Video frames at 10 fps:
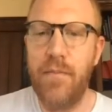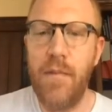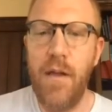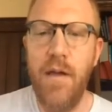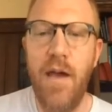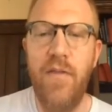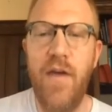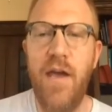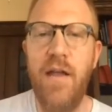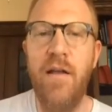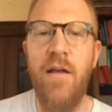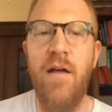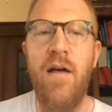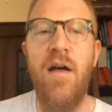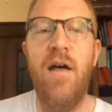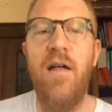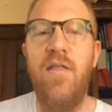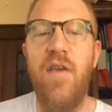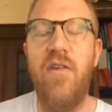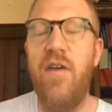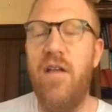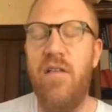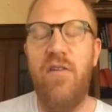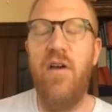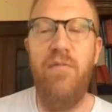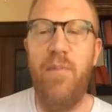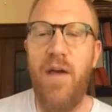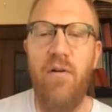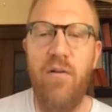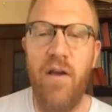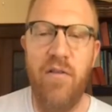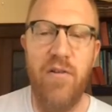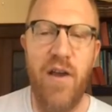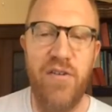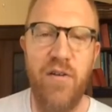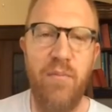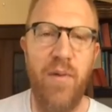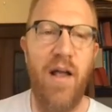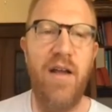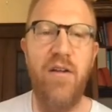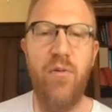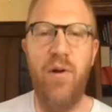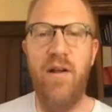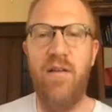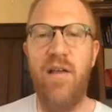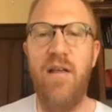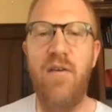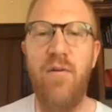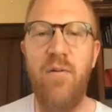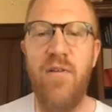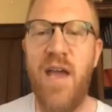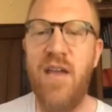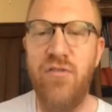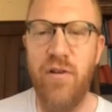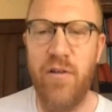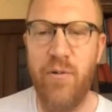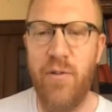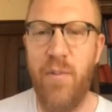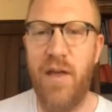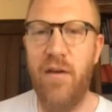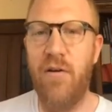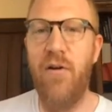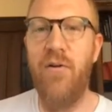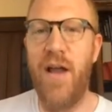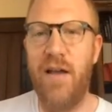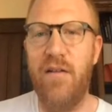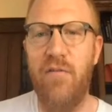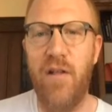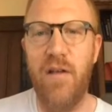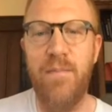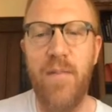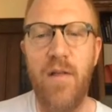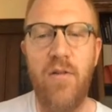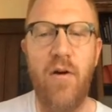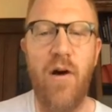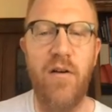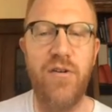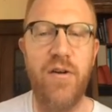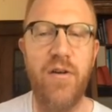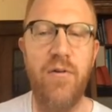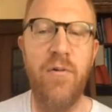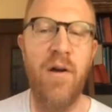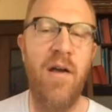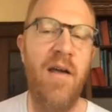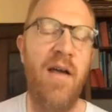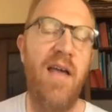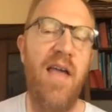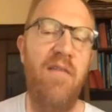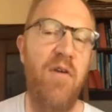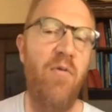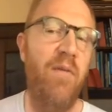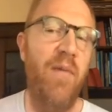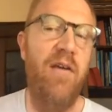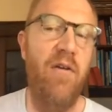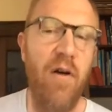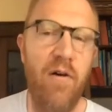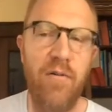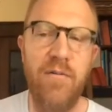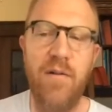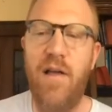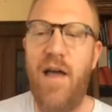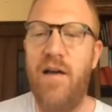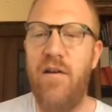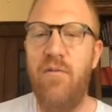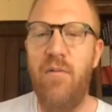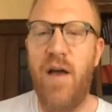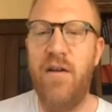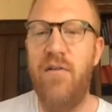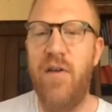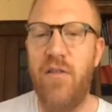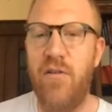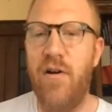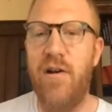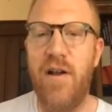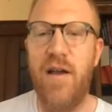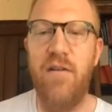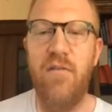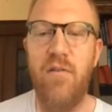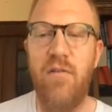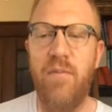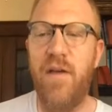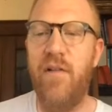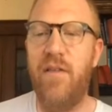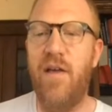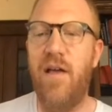And then this could itself be a whole nother session, but I just want to get you dangerous with making your own activity. So I'll show you if you want to make your own, how do you get started? How do you do something like that?